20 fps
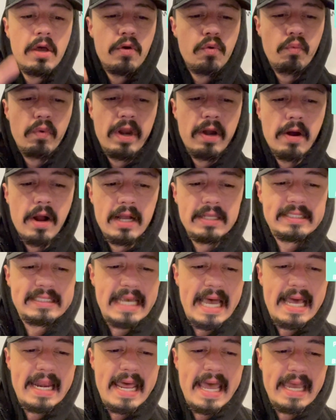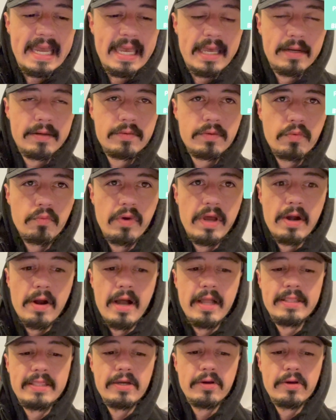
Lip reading: Winner on Sandhagen. Winner on